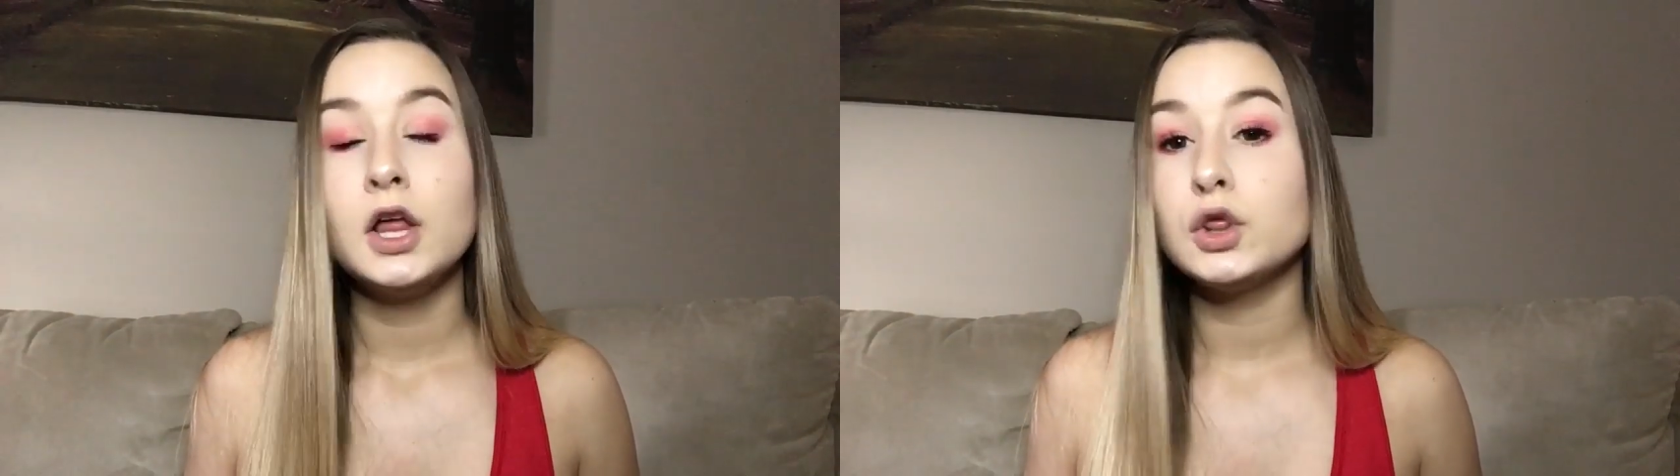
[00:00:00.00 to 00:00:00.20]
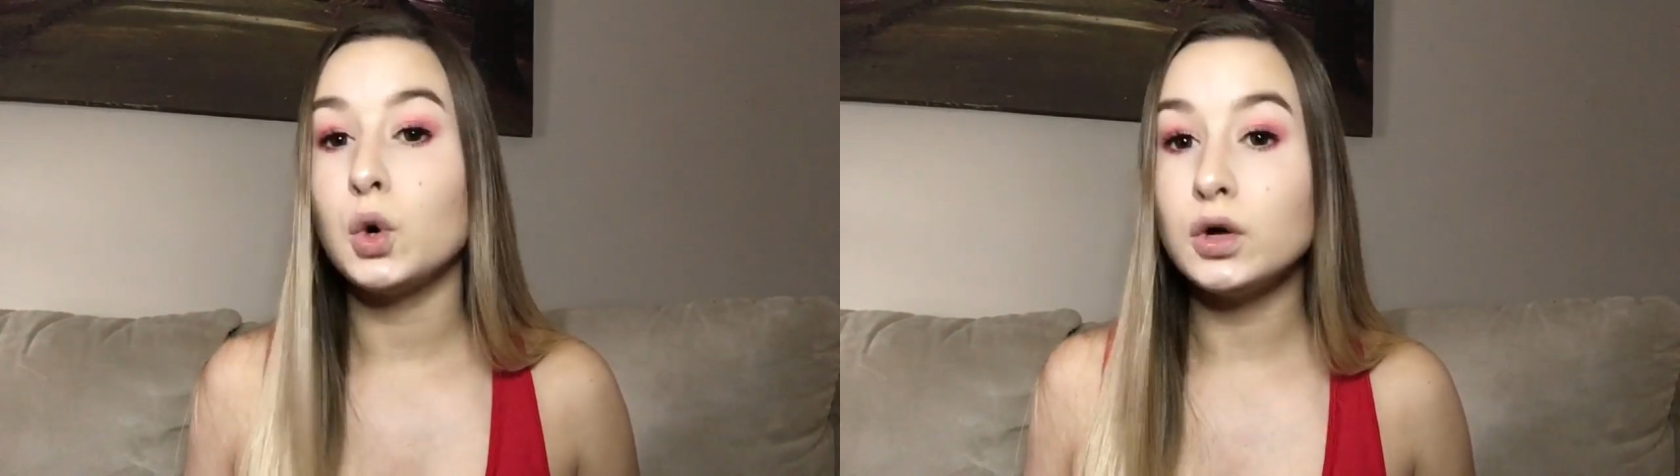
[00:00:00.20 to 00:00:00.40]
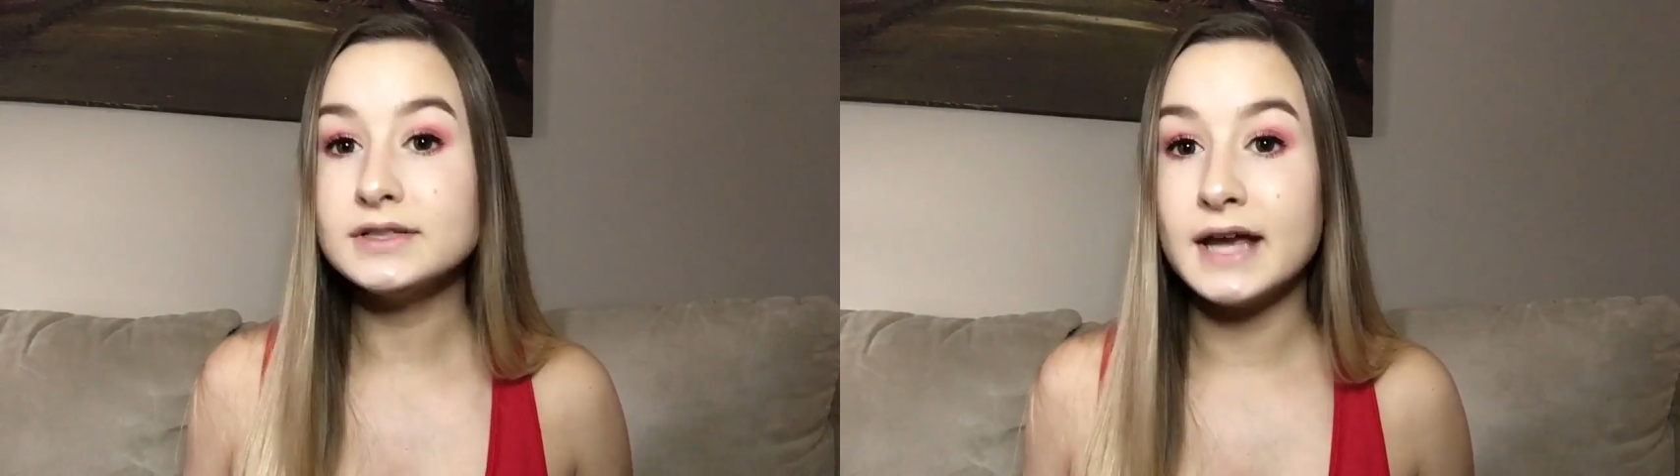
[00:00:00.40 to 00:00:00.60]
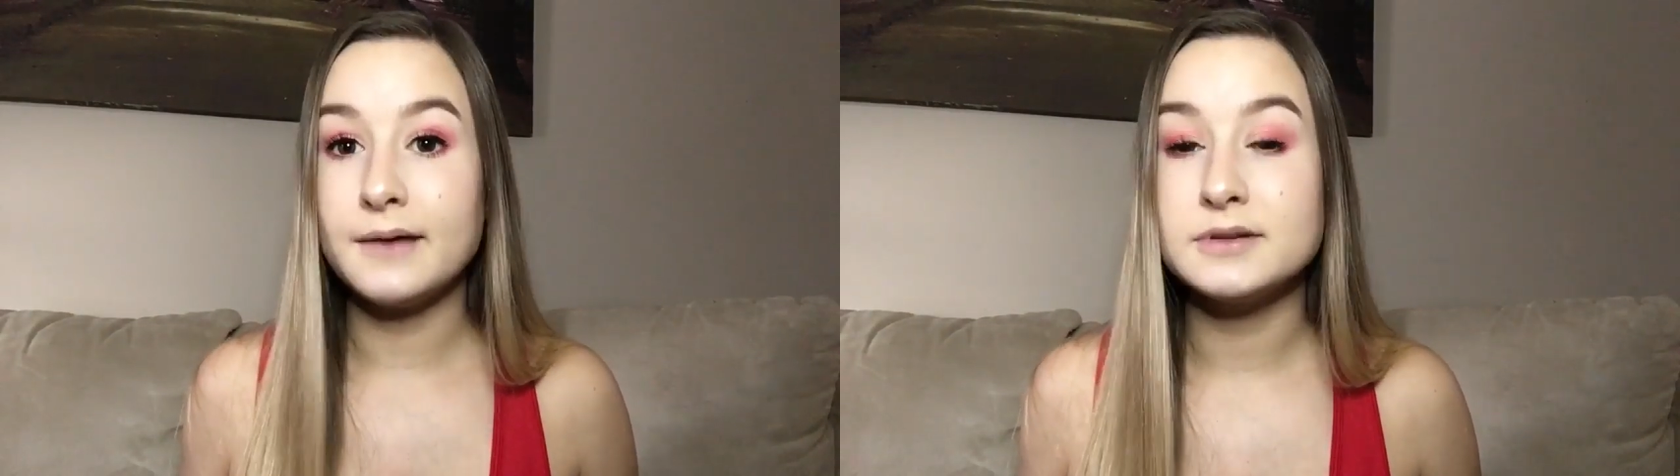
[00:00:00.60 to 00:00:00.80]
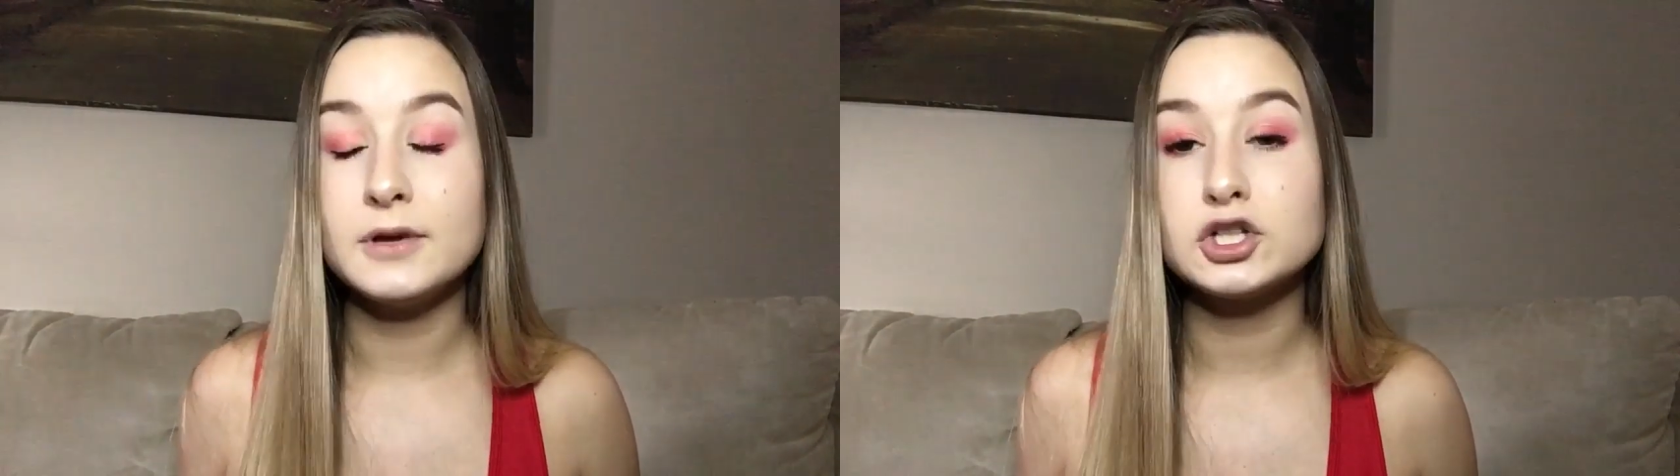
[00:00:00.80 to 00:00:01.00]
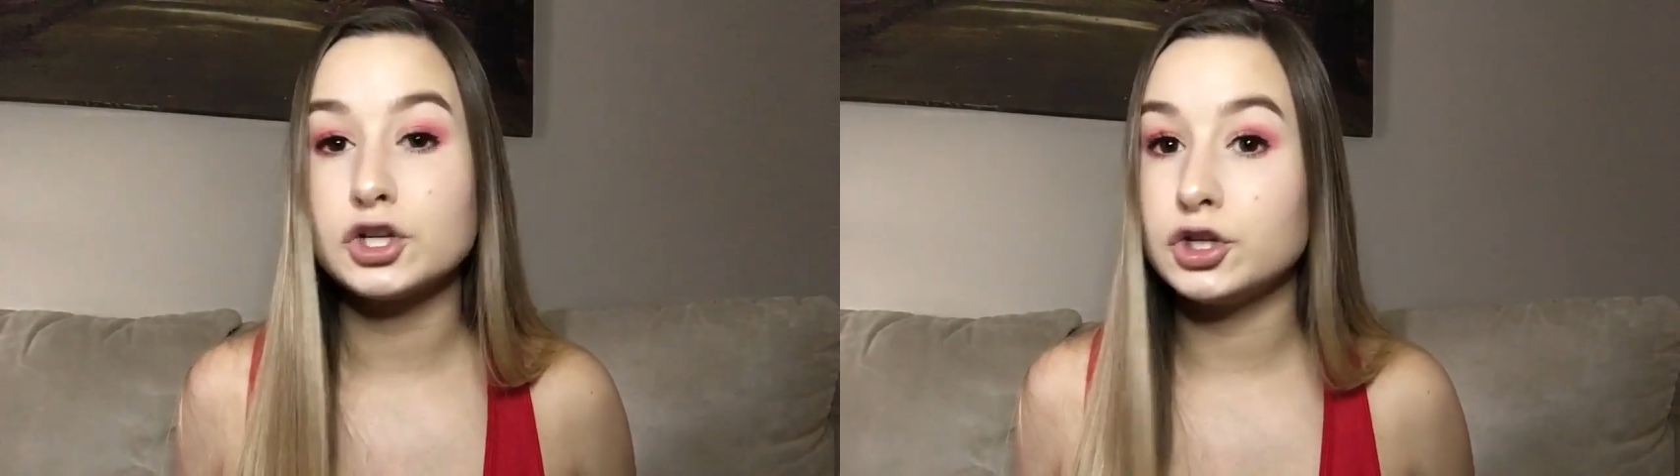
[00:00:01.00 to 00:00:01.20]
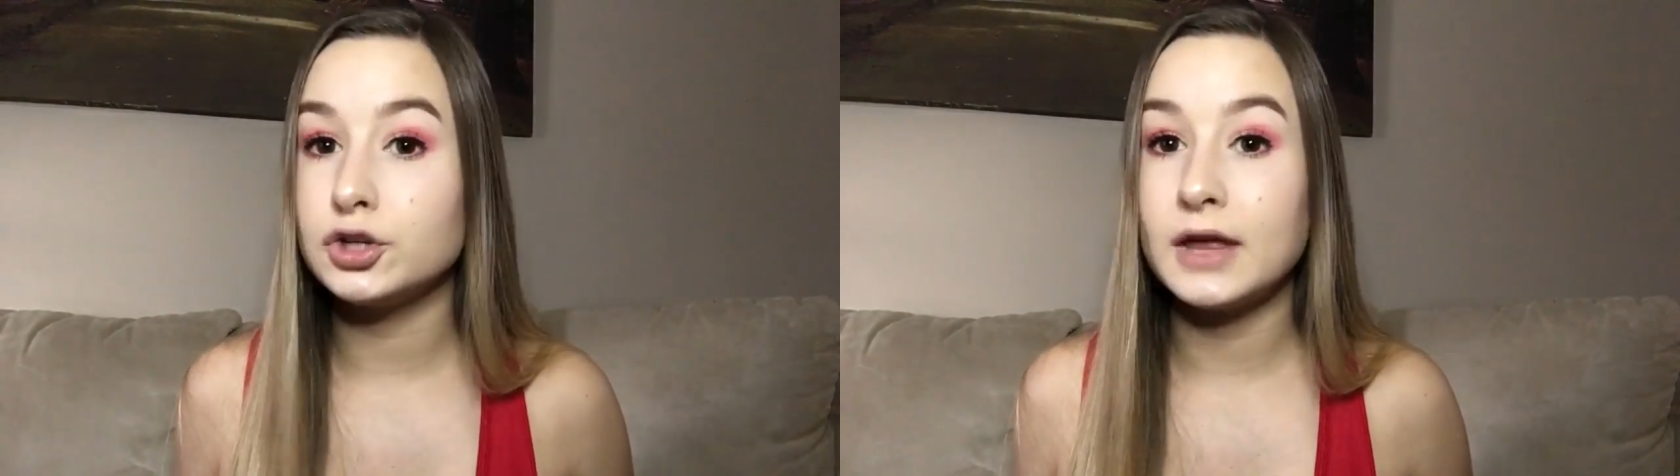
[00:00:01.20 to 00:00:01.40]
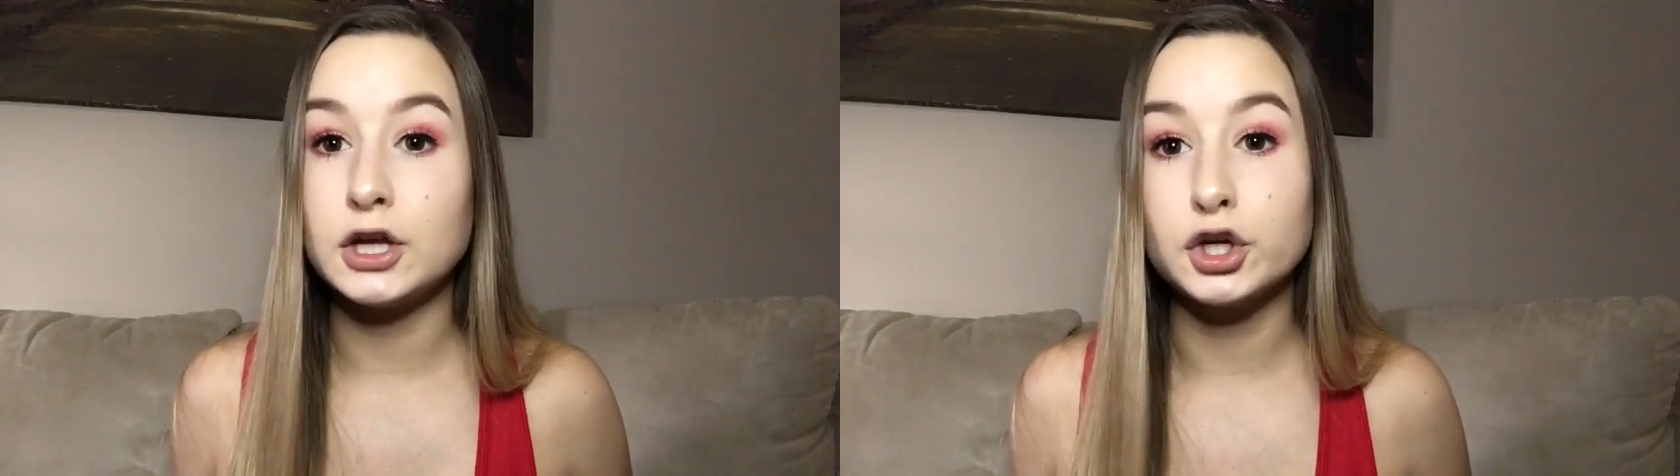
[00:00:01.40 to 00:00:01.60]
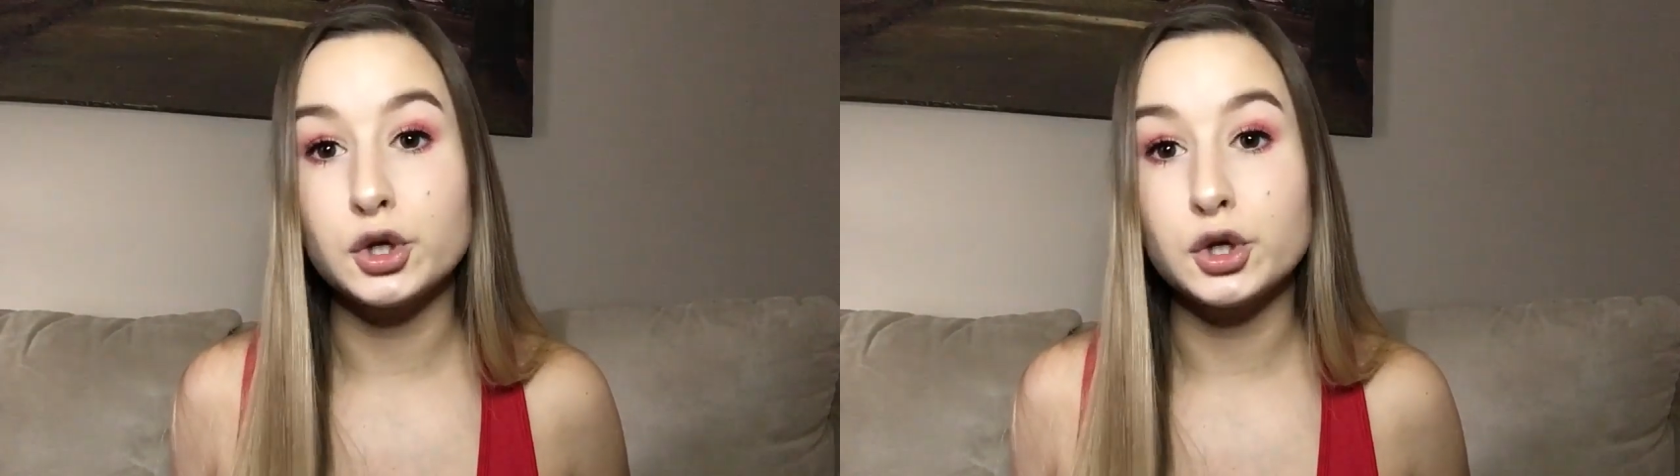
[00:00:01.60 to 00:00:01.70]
the whole time to make sure that you're